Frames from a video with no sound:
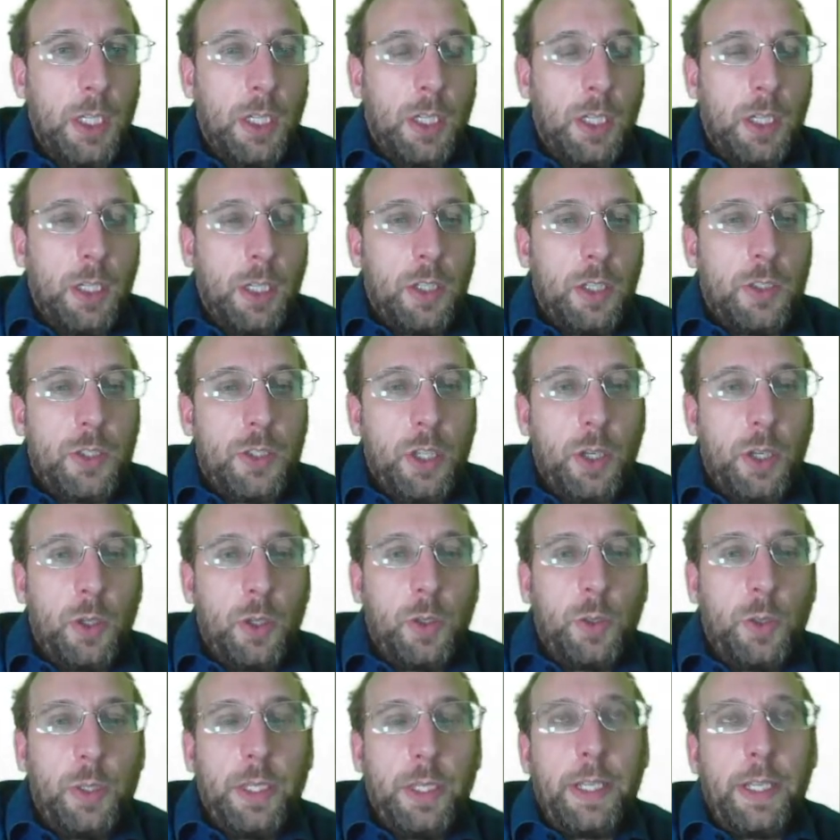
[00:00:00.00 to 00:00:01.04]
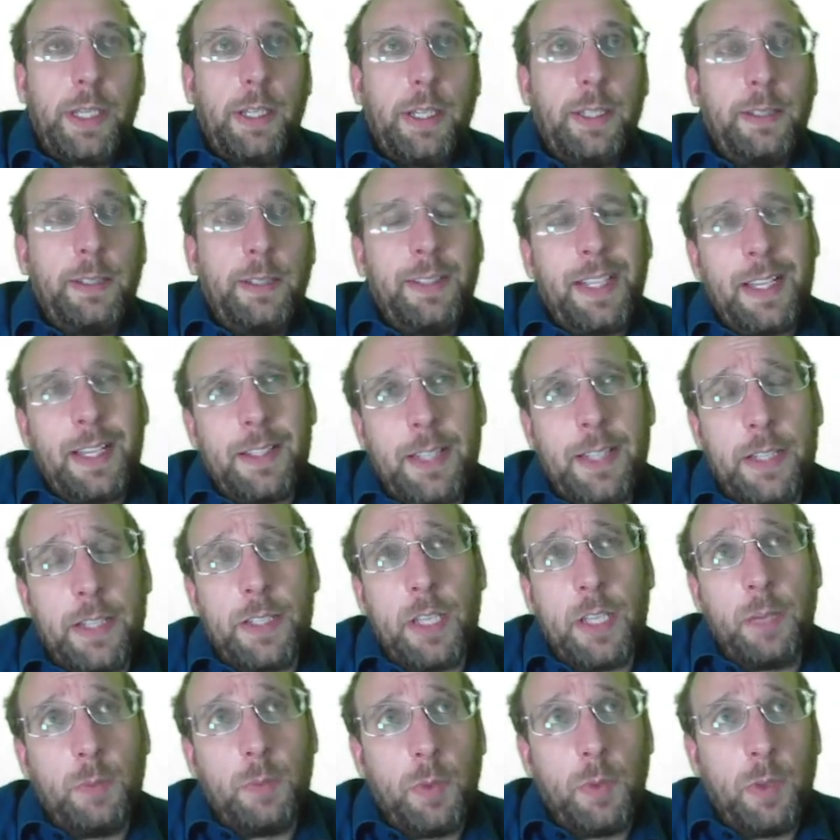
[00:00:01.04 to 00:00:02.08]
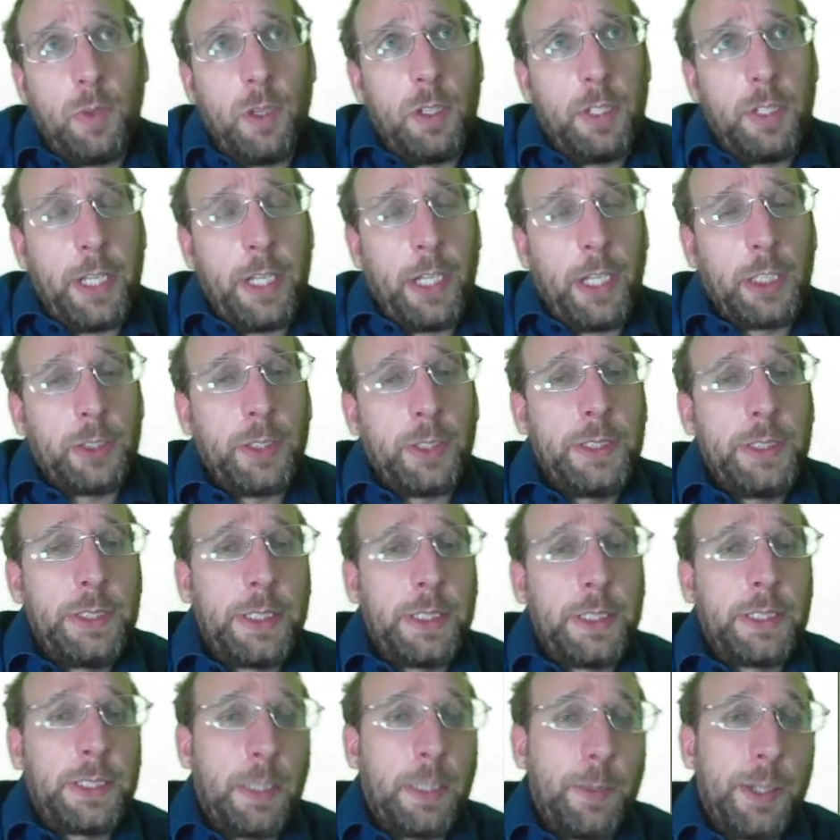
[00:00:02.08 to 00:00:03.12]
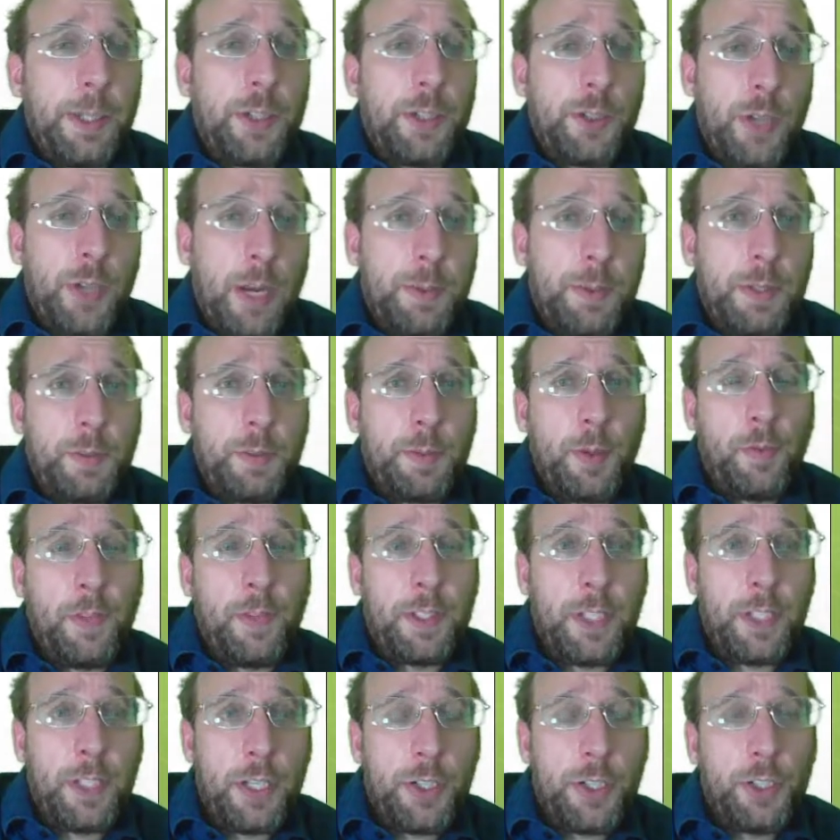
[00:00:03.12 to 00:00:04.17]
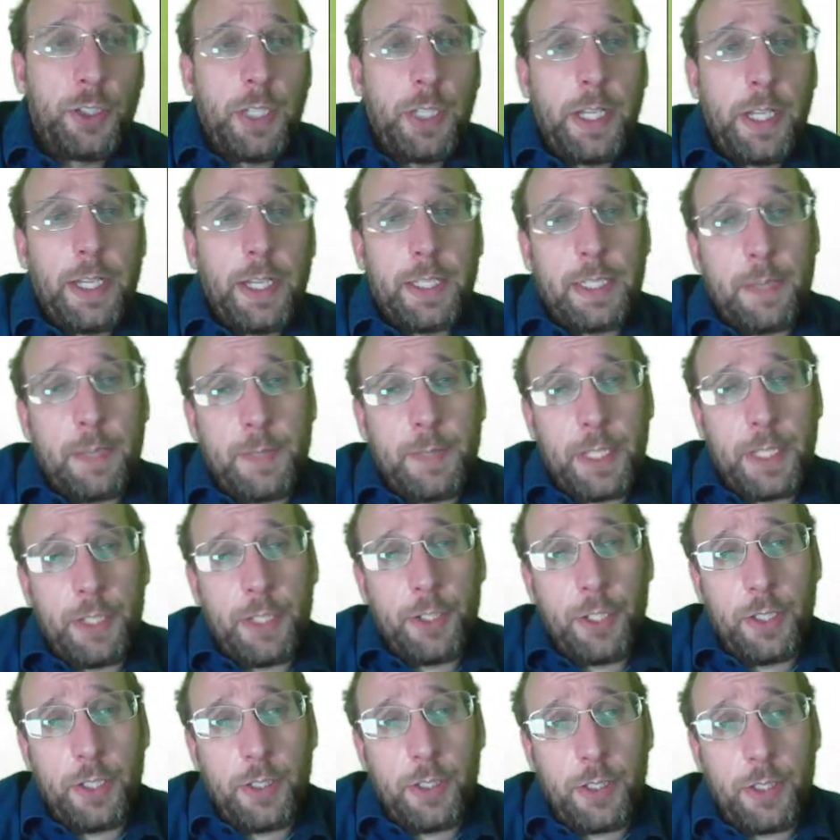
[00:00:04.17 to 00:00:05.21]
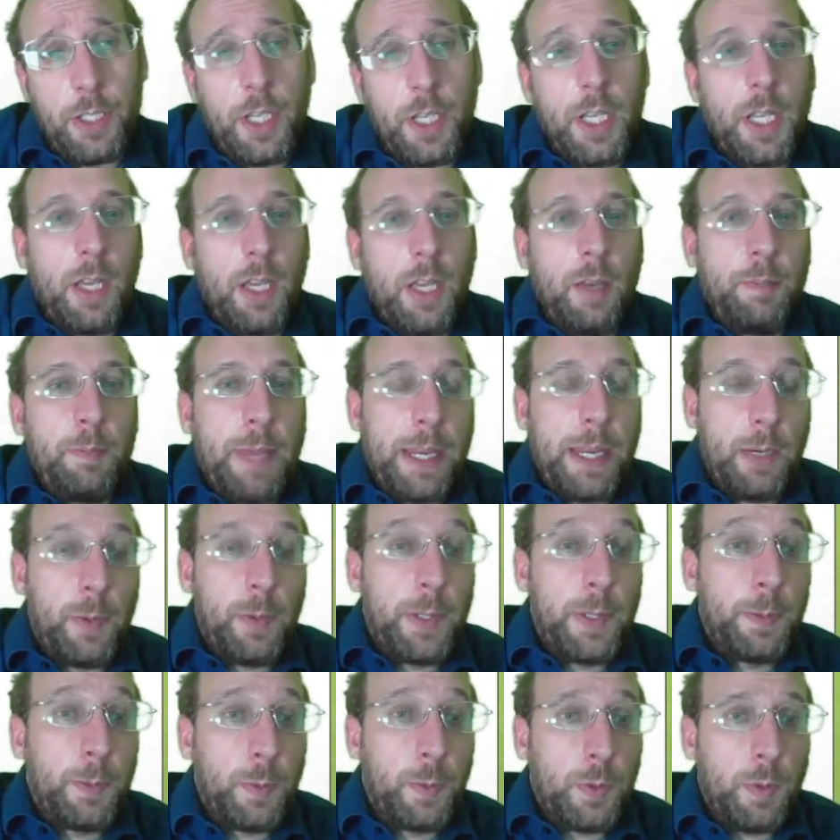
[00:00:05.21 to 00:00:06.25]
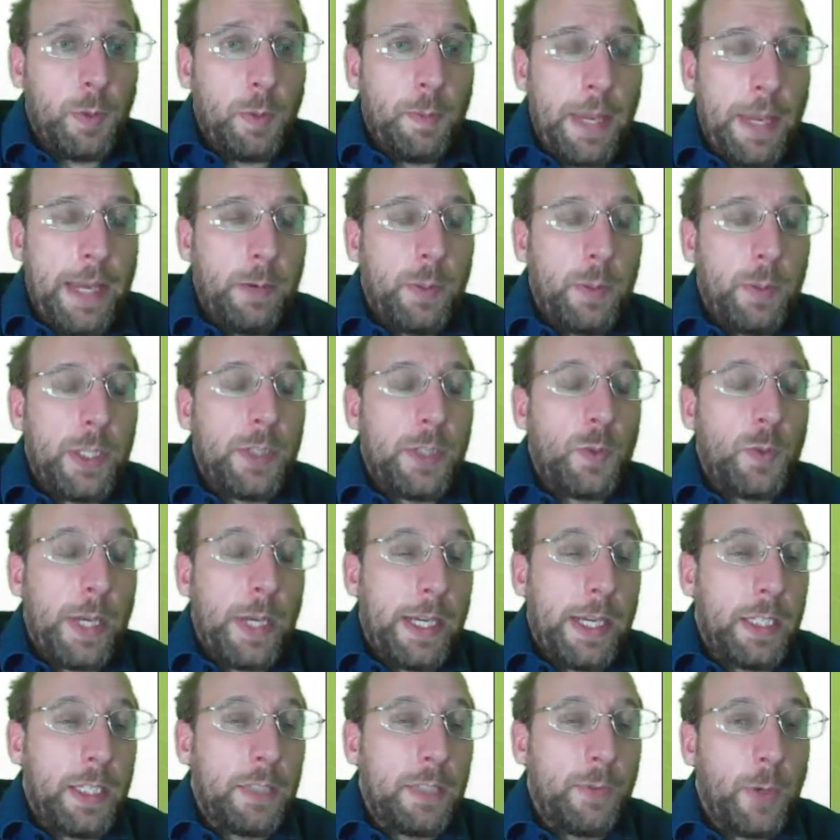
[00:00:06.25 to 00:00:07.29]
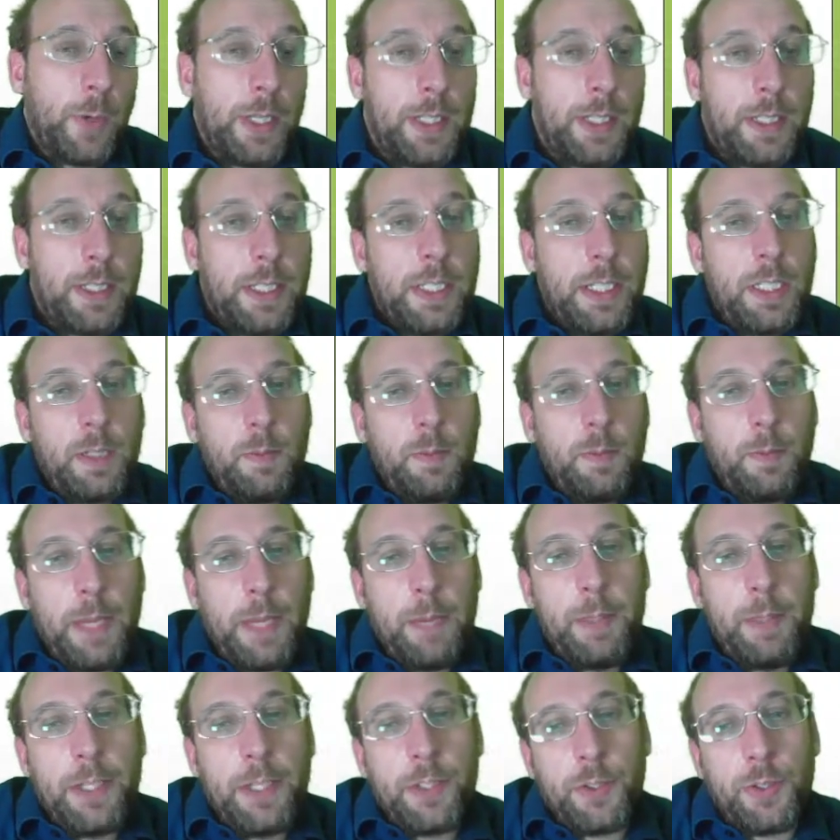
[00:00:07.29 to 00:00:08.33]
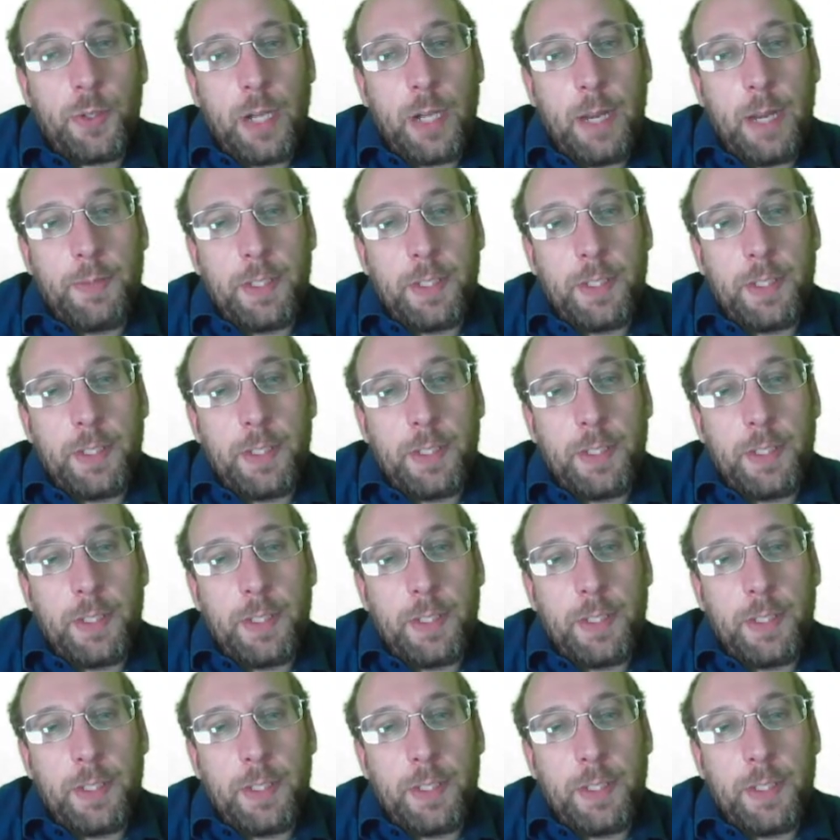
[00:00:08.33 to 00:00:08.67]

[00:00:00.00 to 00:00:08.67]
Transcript: So, like I said, some characteristics can be described as both vestigial and exaptations. Penguins' wings, for instance, may be described as